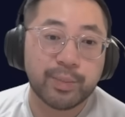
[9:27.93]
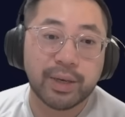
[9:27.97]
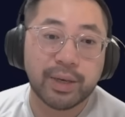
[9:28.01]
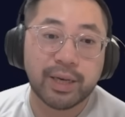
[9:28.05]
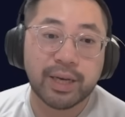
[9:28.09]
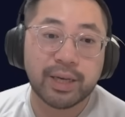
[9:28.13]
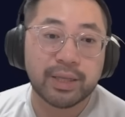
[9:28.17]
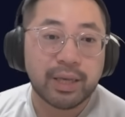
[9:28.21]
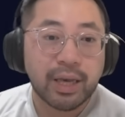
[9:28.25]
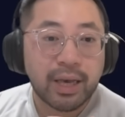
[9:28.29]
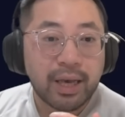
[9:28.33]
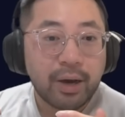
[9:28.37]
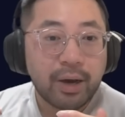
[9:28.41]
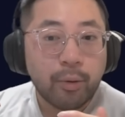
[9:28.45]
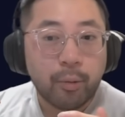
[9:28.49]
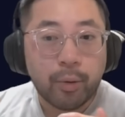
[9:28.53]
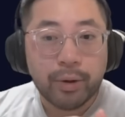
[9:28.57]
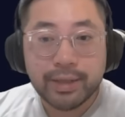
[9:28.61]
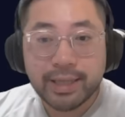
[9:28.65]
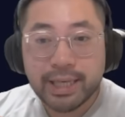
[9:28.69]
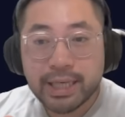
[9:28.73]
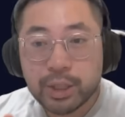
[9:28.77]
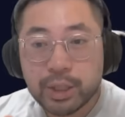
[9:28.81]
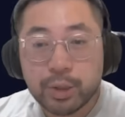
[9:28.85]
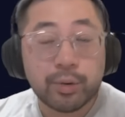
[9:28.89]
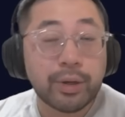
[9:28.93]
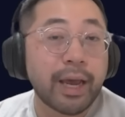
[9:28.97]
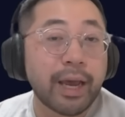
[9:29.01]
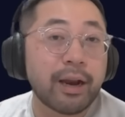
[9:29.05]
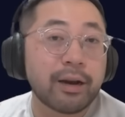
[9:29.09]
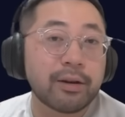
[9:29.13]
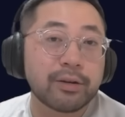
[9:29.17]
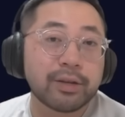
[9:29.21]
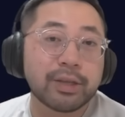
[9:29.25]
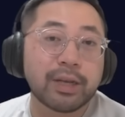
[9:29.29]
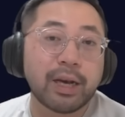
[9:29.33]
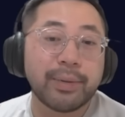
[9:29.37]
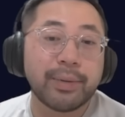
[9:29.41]
because when these new
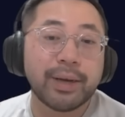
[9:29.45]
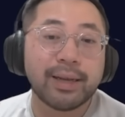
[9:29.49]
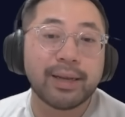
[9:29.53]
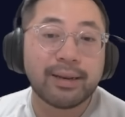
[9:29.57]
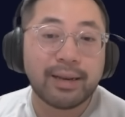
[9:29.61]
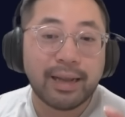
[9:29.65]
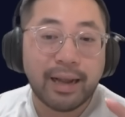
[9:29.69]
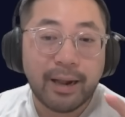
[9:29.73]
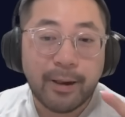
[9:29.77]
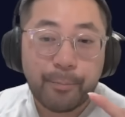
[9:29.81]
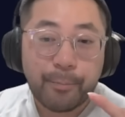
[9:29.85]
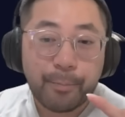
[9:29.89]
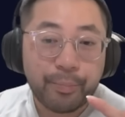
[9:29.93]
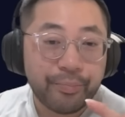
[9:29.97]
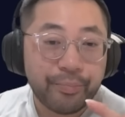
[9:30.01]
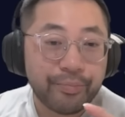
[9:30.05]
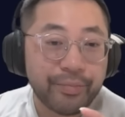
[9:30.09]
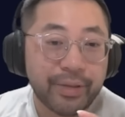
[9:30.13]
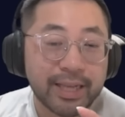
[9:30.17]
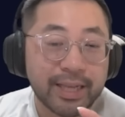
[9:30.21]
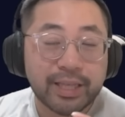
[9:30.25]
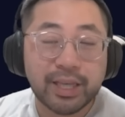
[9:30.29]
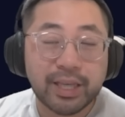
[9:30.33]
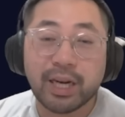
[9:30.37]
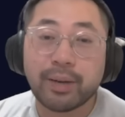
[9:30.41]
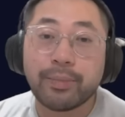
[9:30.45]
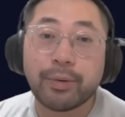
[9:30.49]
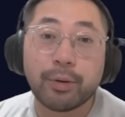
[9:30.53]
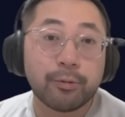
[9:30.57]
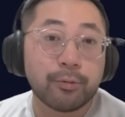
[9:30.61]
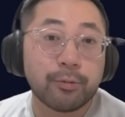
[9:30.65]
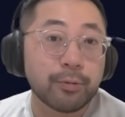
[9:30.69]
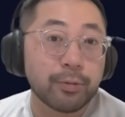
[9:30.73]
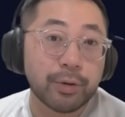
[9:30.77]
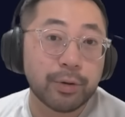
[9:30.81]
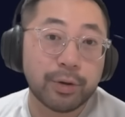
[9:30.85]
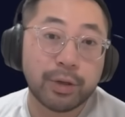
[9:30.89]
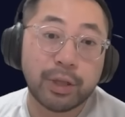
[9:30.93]
characters come in, it's going to be
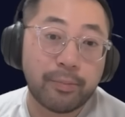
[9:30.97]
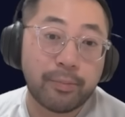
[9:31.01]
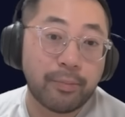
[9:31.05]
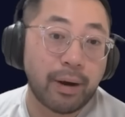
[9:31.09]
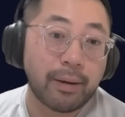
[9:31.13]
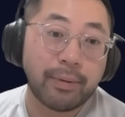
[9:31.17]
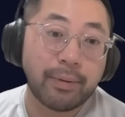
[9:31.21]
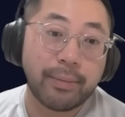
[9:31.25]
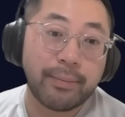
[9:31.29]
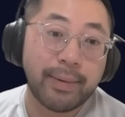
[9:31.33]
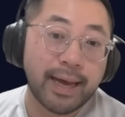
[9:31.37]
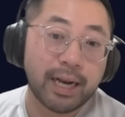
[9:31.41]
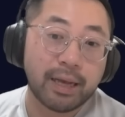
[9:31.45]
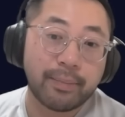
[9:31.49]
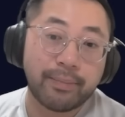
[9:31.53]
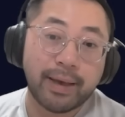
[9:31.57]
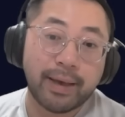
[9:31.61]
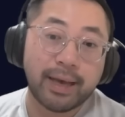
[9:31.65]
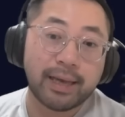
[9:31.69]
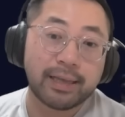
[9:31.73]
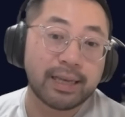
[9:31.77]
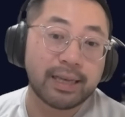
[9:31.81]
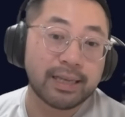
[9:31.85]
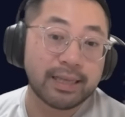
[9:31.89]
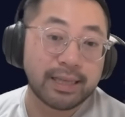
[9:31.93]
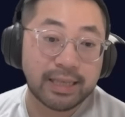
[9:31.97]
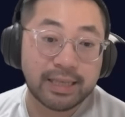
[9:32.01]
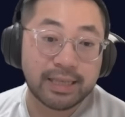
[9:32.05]
really problematic, man.